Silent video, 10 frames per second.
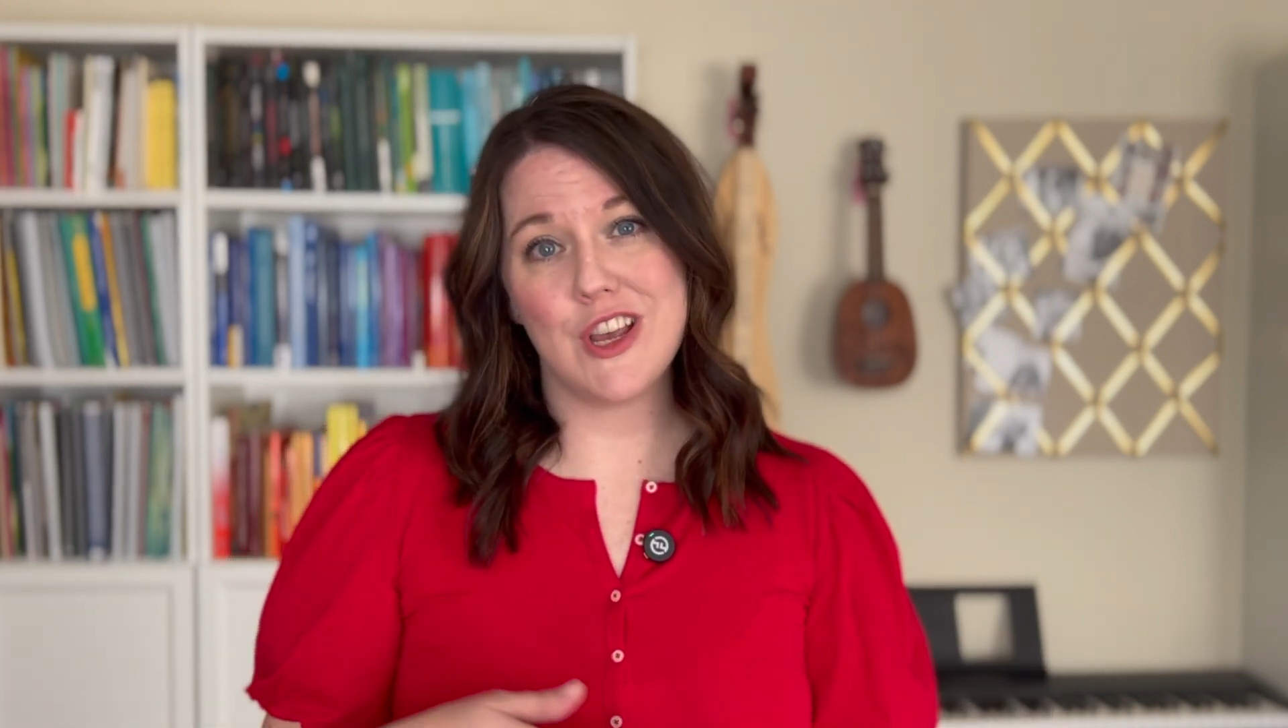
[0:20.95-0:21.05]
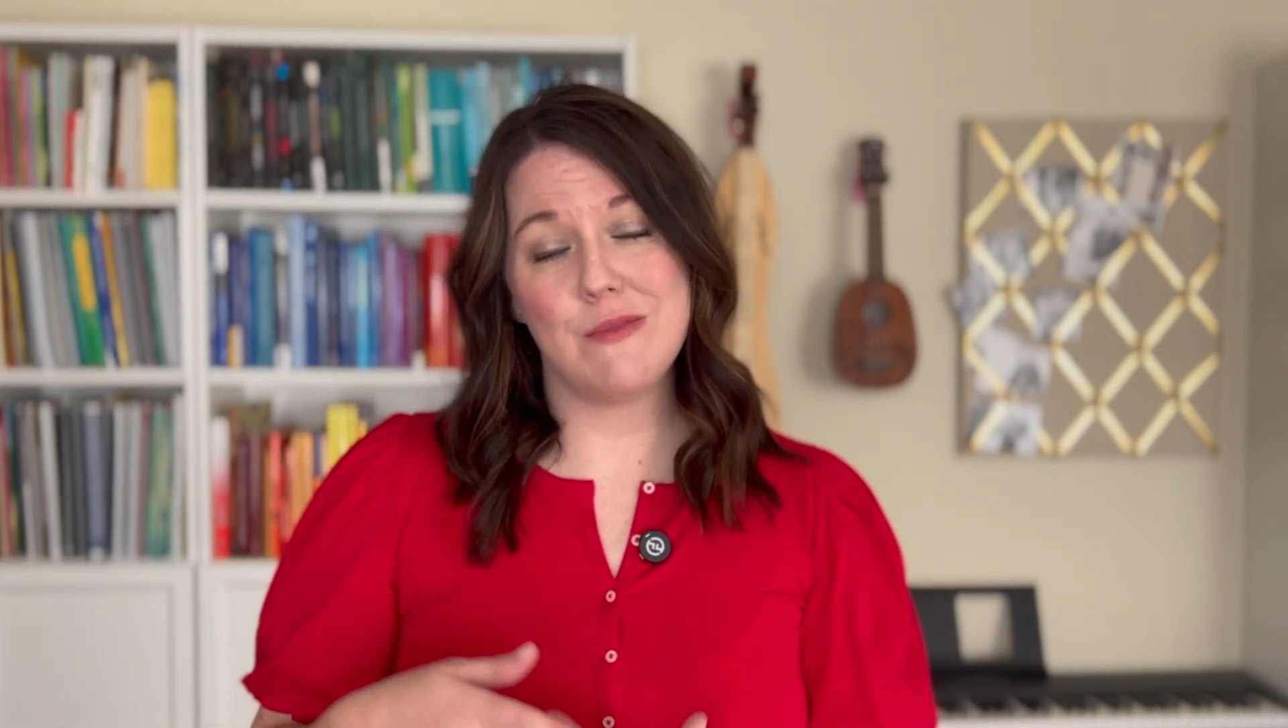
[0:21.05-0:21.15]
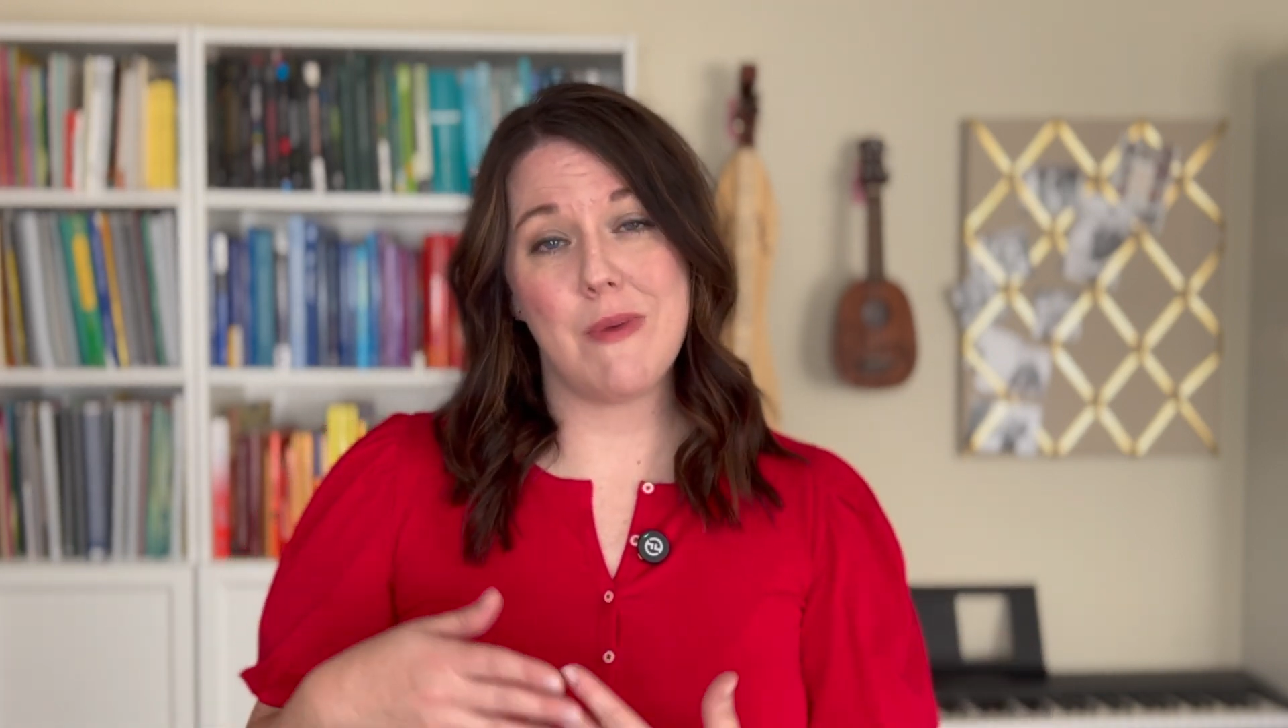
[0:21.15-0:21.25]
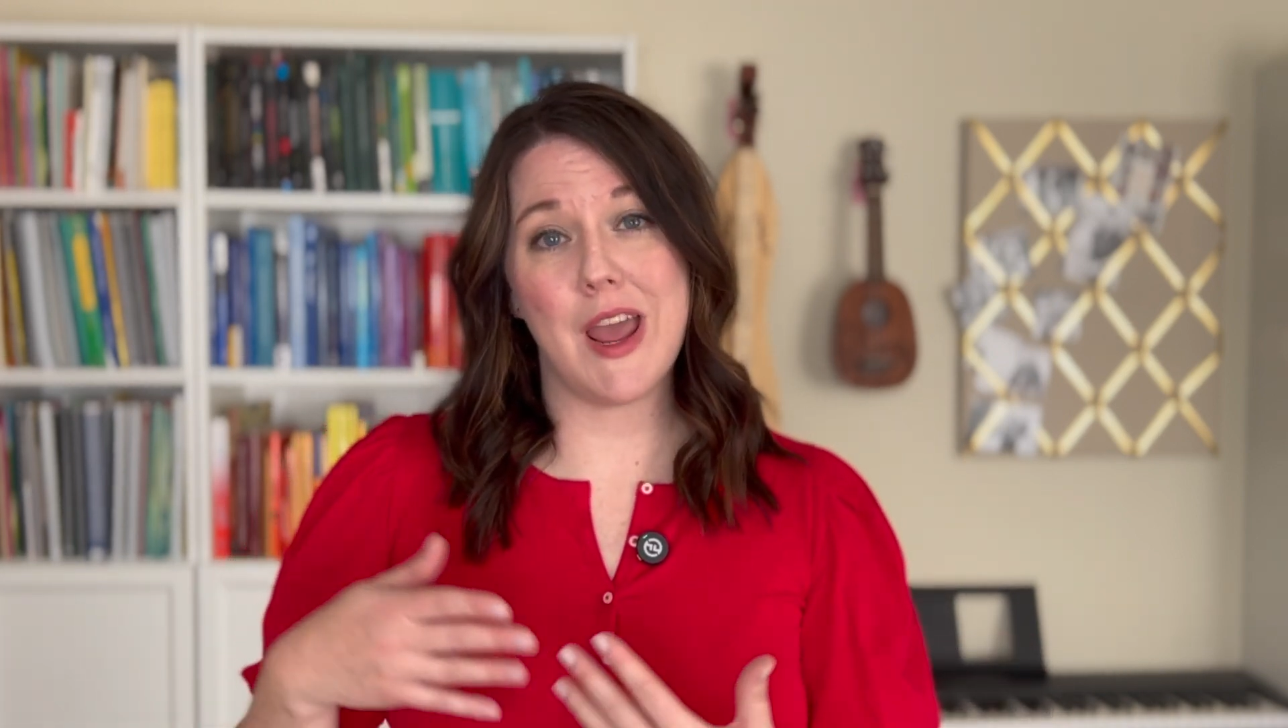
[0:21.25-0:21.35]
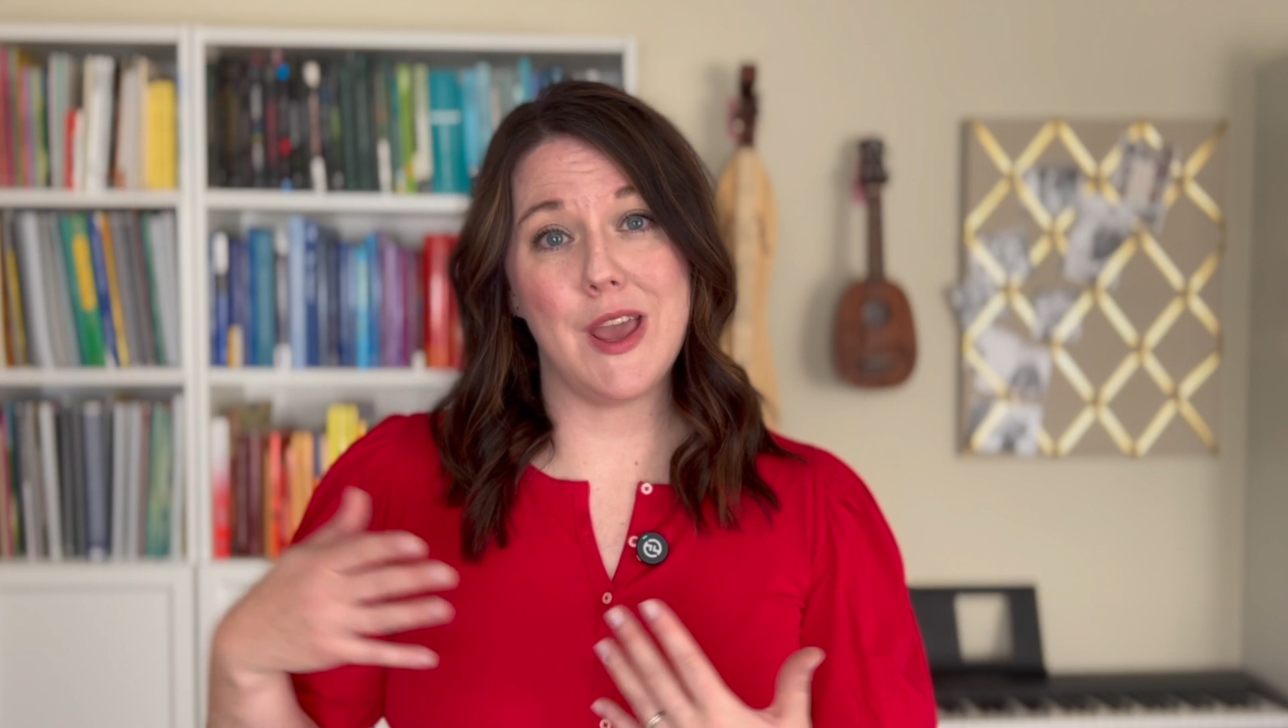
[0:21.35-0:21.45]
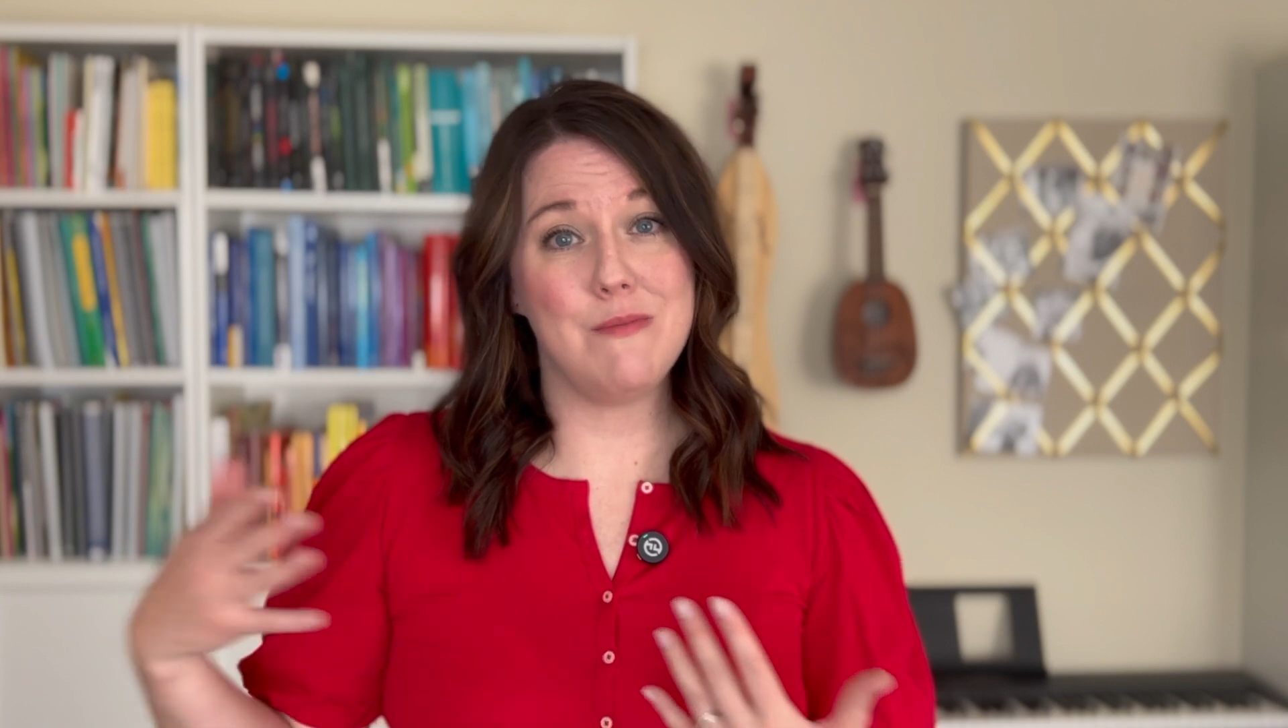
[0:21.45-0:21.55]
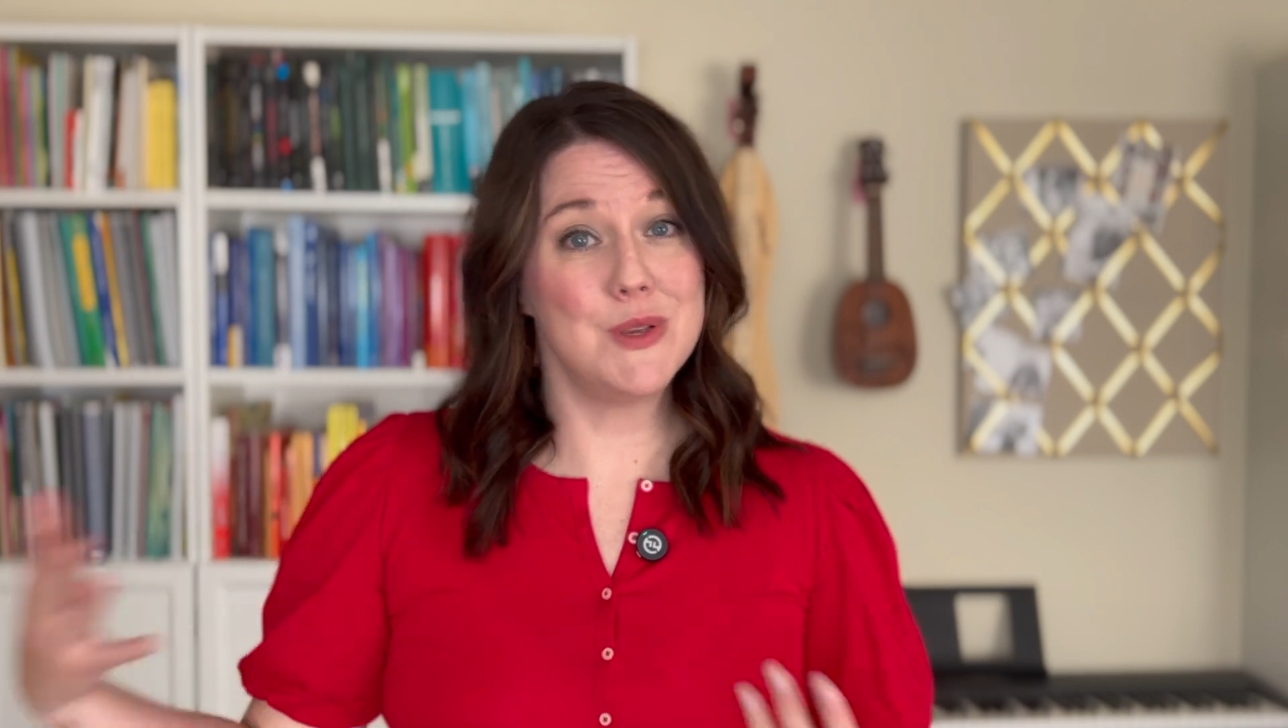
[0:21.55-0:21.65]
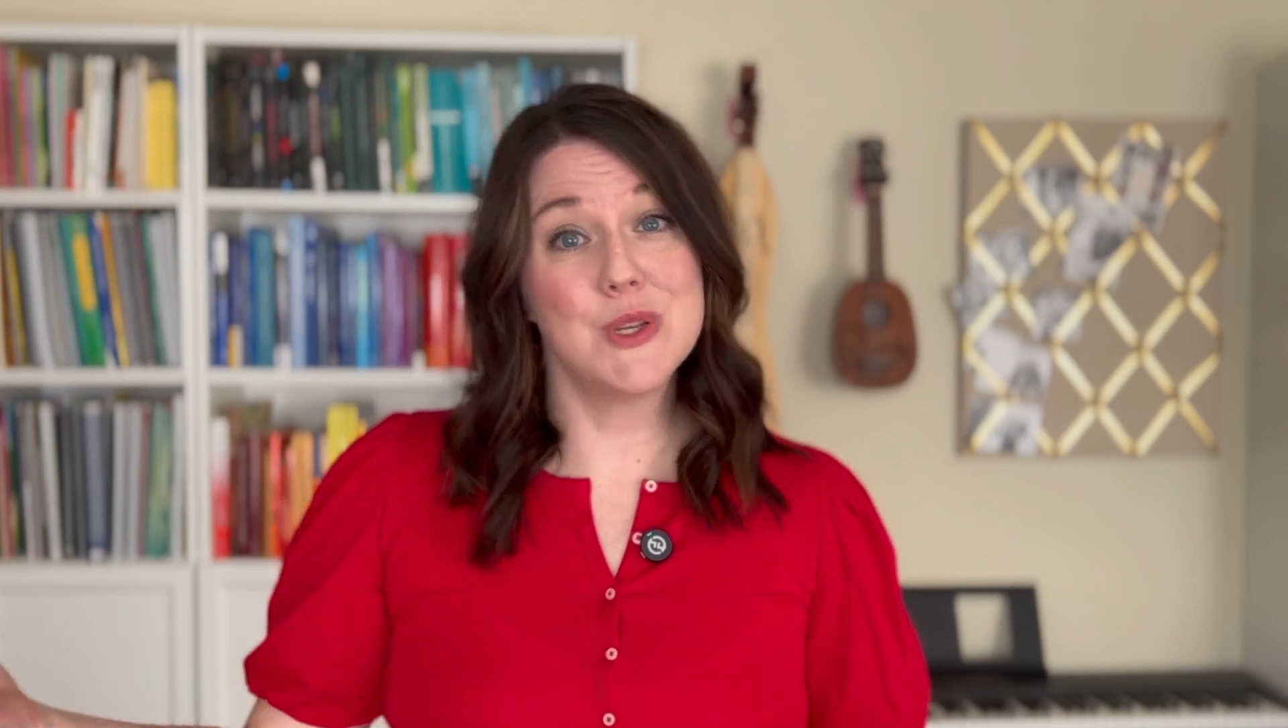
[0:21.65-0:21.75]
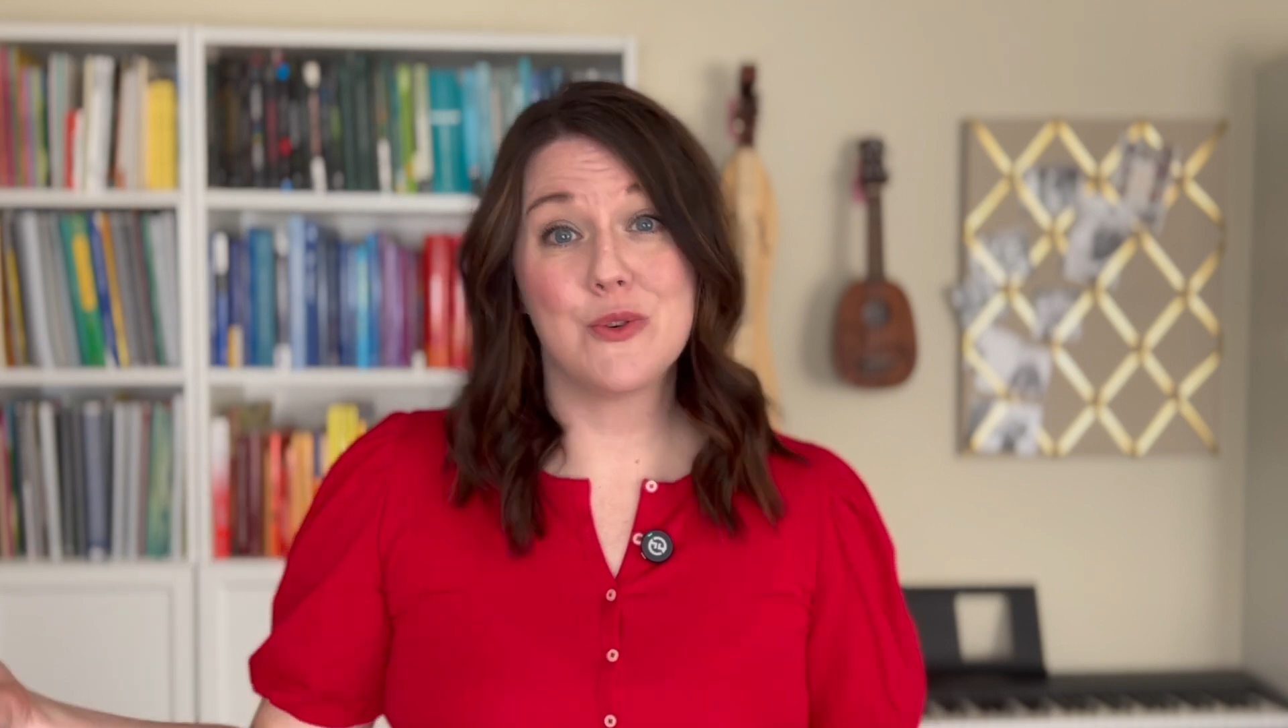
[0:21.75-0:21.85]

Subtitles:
in my music